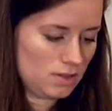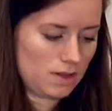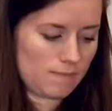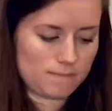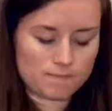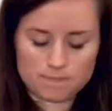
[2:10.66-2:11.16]

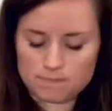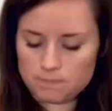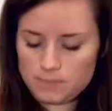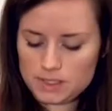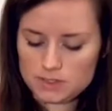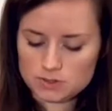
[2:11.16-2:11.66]
Yeah,
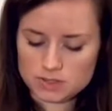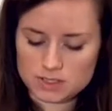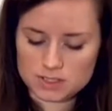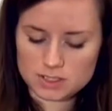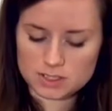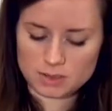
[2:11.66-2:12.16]
Petri
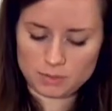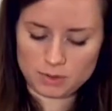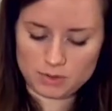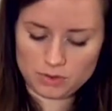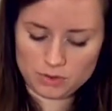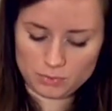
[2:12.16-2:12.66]
dish
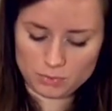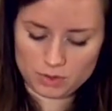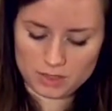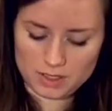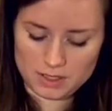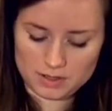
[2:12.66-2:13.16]
number
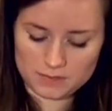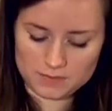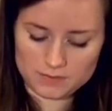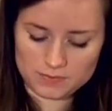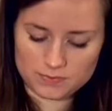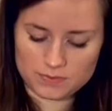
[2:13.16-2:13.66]
three.
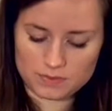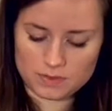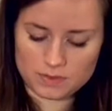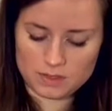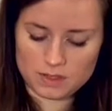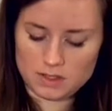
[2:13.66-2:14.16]

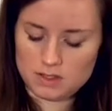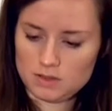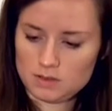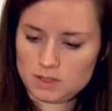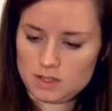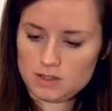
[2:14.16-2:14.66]

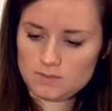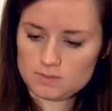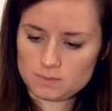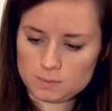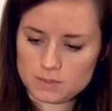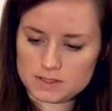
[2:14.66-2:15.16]
Okay,
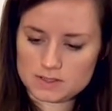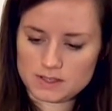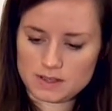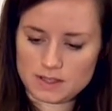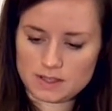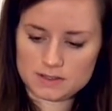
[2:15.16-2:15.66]
I'm gonna
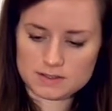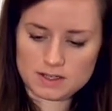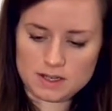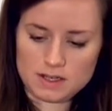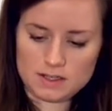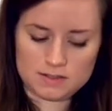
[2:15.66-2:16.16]
set that
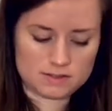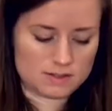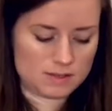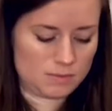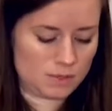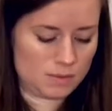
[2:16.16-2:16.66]
aside,
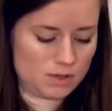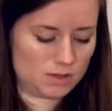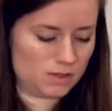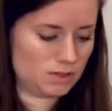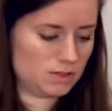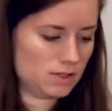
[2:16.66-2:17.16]
set my
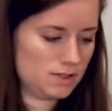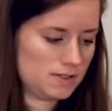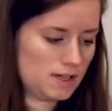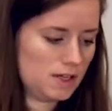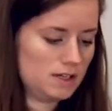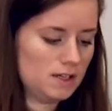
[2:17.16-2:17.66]
water
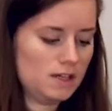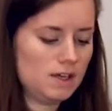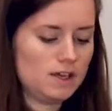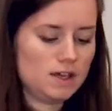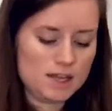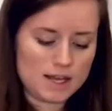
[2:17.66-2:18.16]
aside.
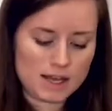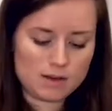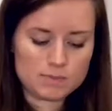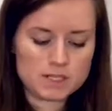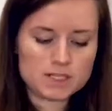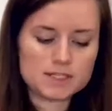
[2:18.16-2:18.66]

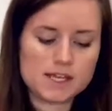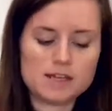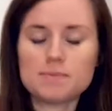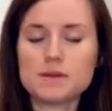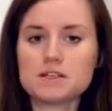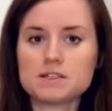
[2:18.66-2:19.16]
Now I'm gonna
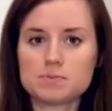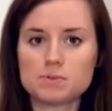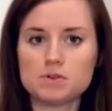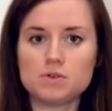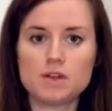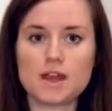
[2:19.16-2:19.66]
take my
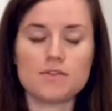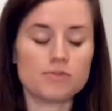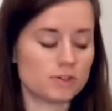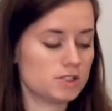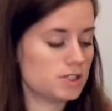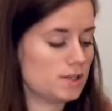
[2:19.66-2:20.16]
spoon
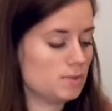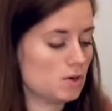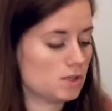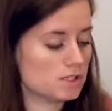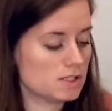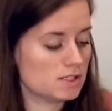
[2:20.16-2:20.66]
and first I'm
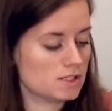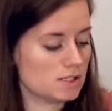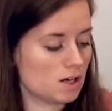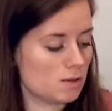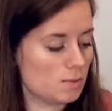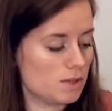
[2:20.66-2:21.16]
going to
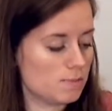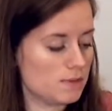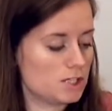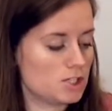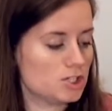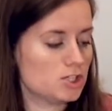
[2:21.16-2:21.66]
start with
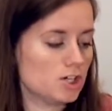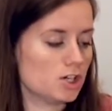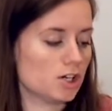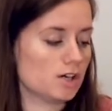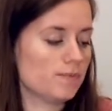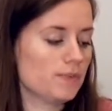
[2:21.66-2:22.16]
my
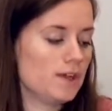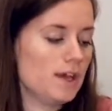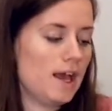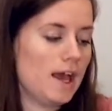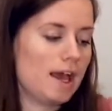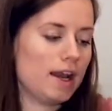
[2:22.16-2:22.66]
sugar.
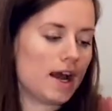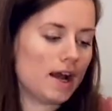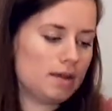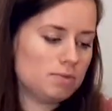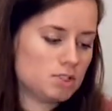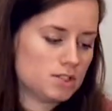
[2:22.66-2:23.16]
And
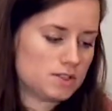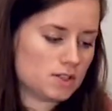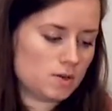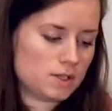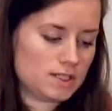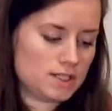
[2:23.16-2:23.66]
I'm
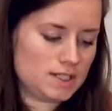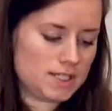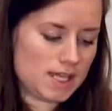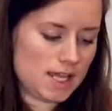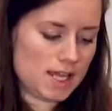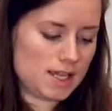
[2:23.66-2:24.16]
just going
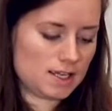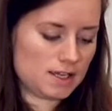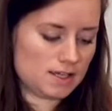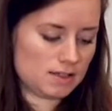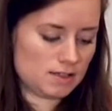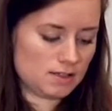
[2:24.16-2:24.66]
to take,